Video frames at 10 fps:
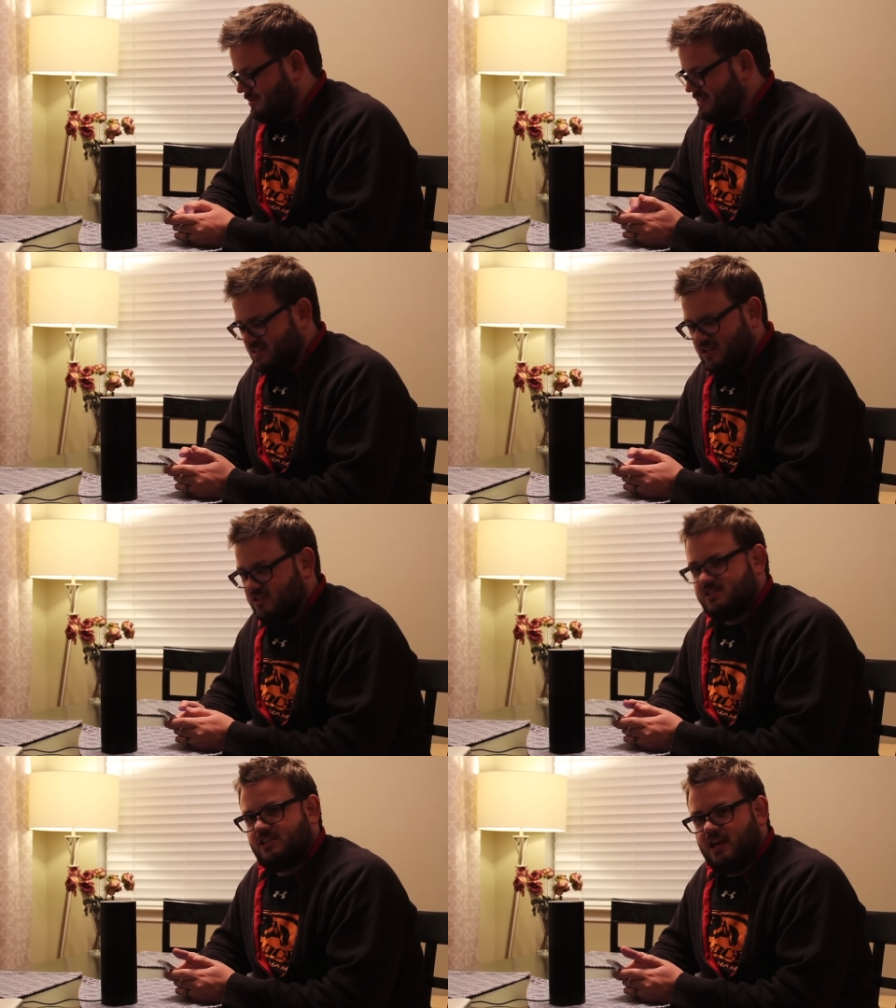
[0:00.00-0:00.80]

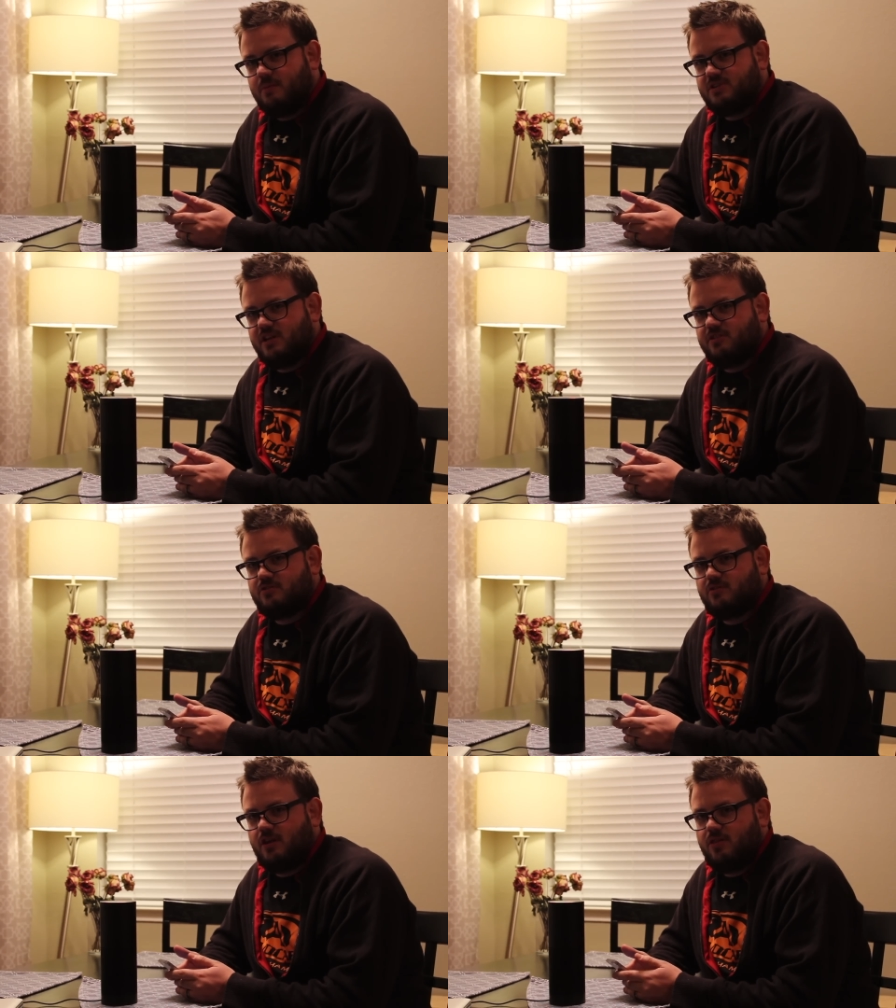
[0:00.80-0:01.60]
technology game
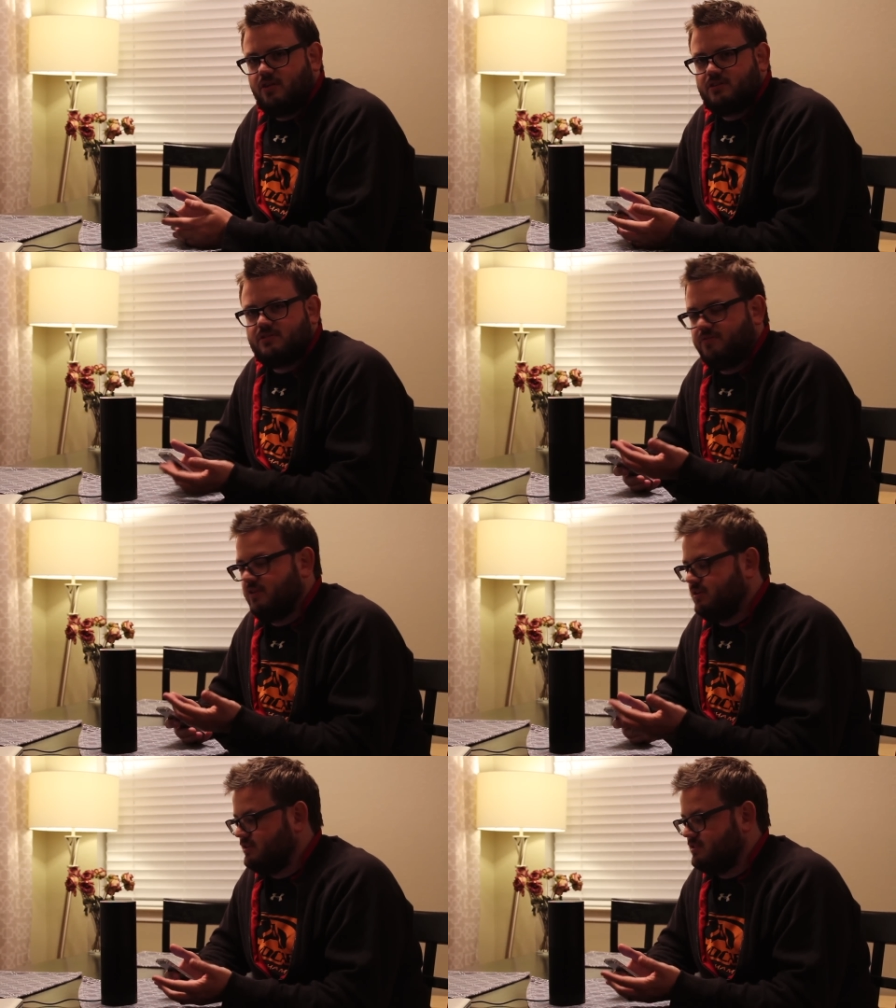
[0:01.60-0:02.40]
changer or anything. It's a
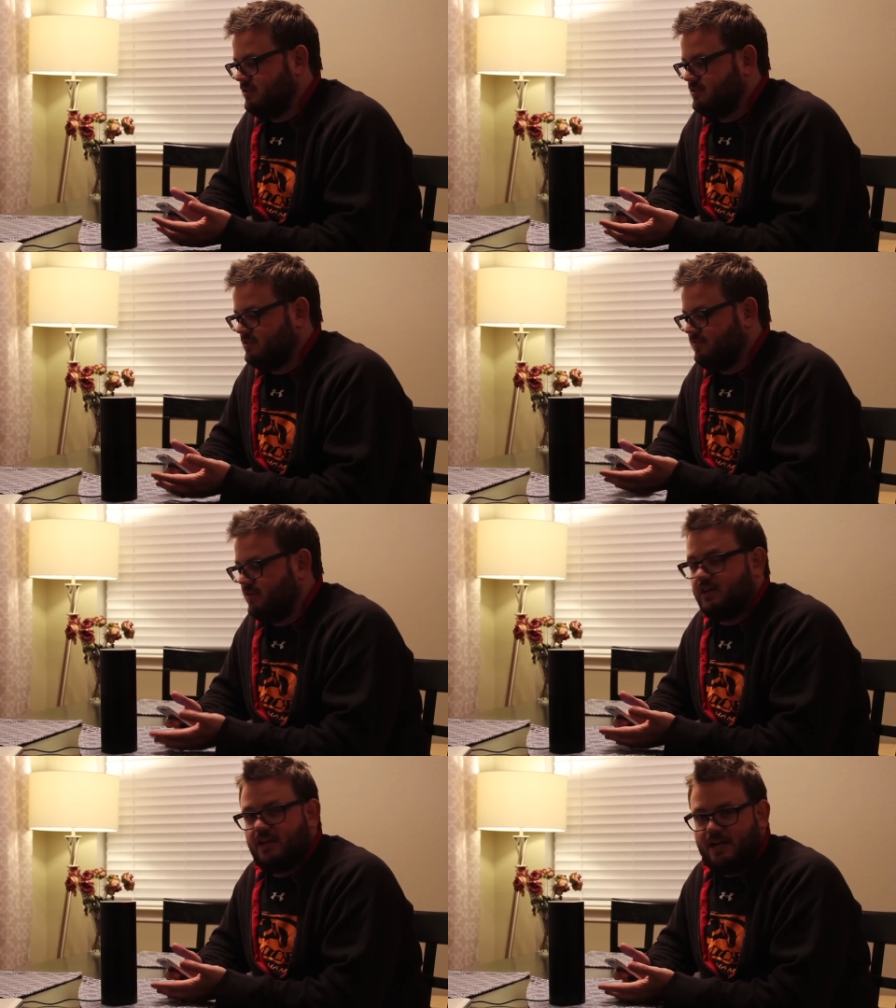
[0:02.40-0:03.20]
fun it's a, it's a
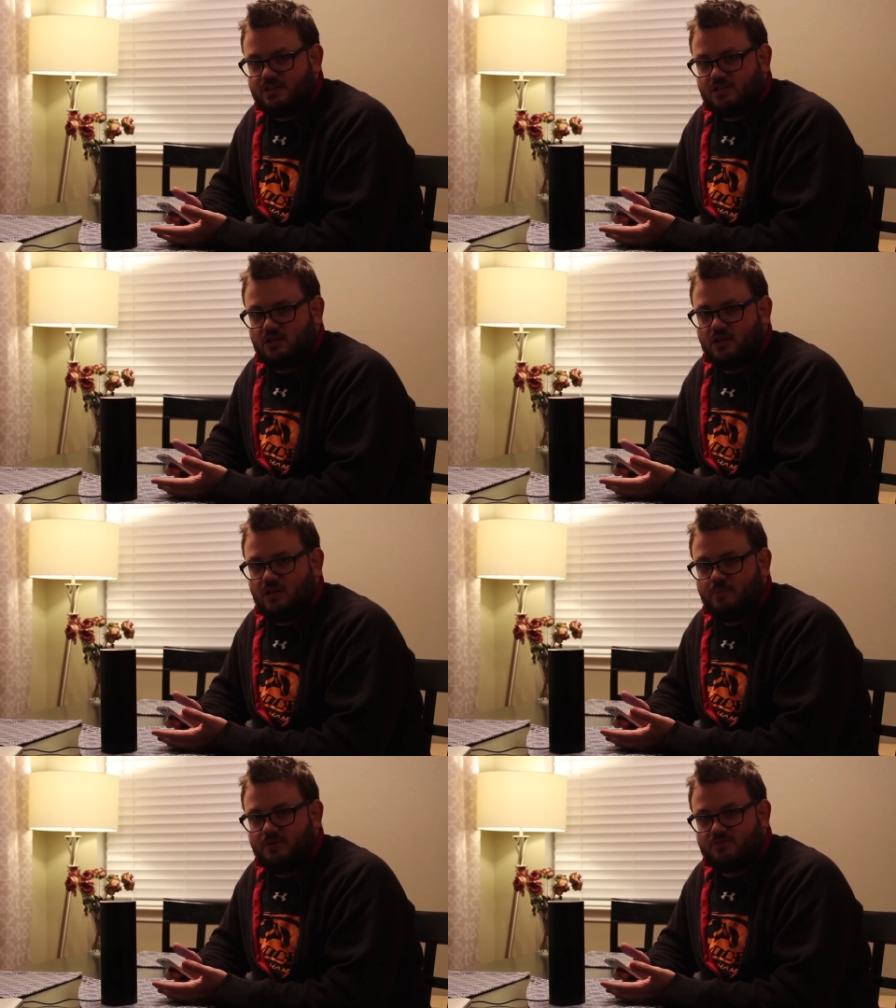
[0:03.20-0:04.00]
fun gadget,
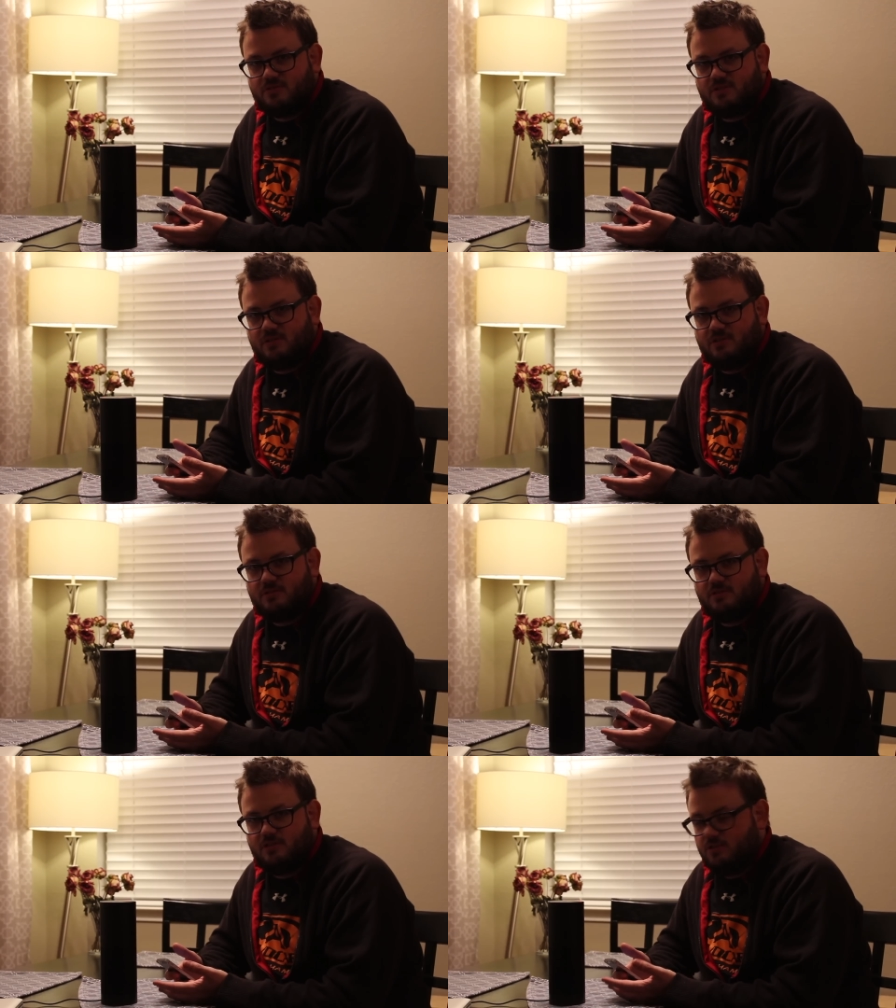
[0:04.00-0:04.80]
and I'm interested
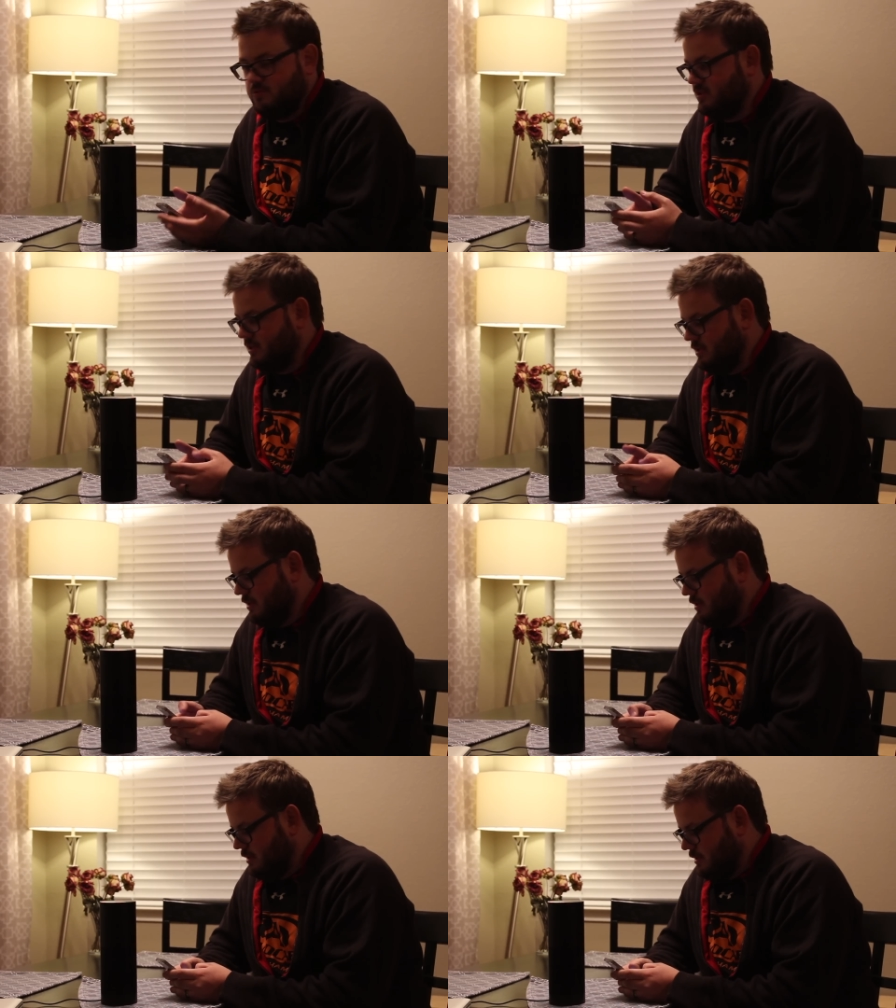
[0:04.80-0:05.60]
to, to use it.
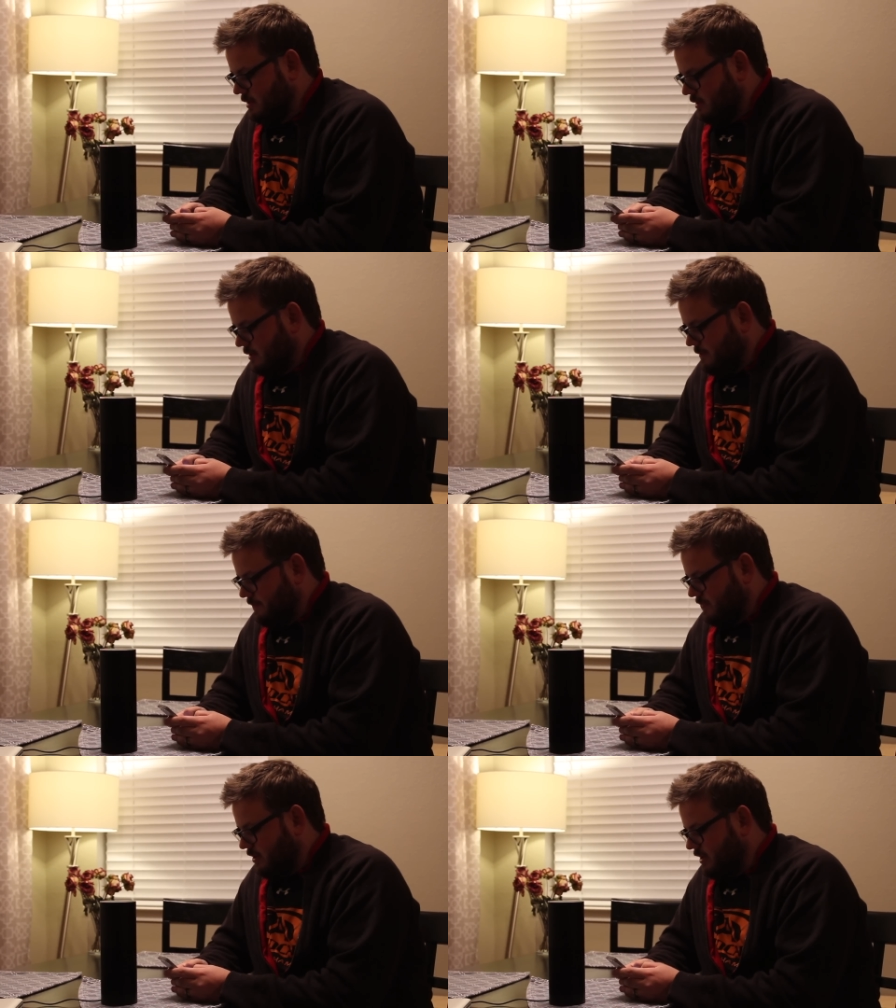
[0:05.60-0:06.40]

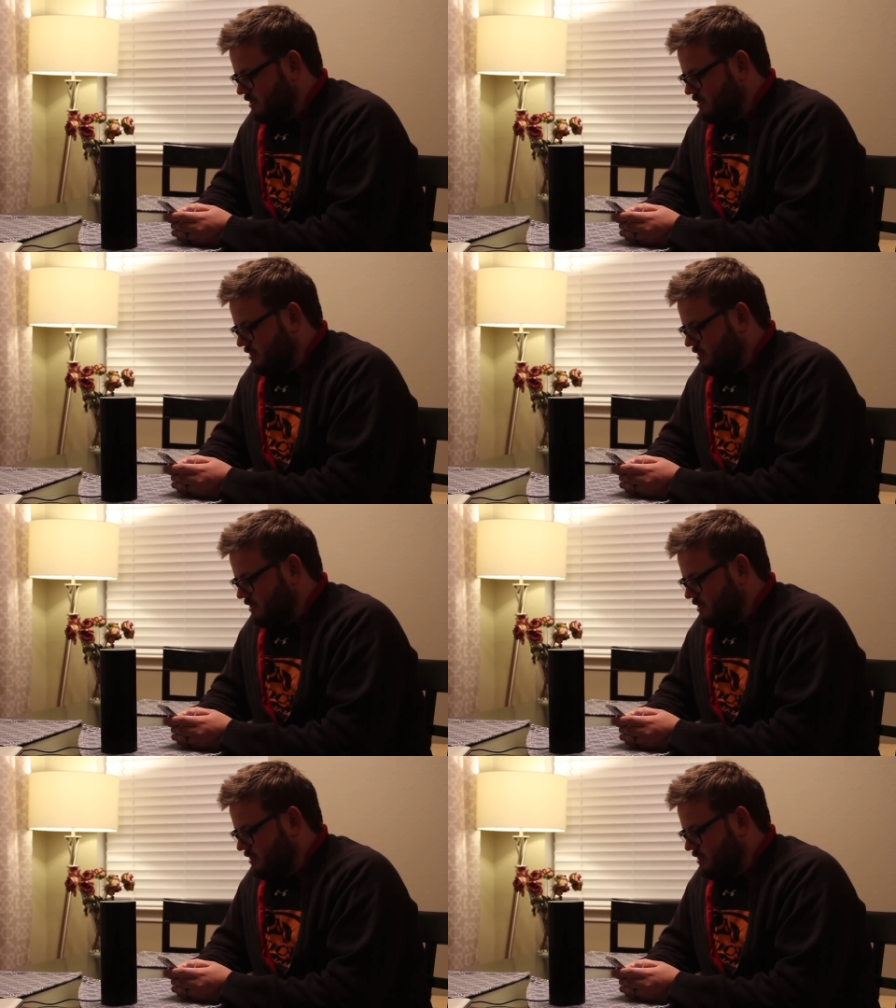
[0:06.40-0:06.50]
All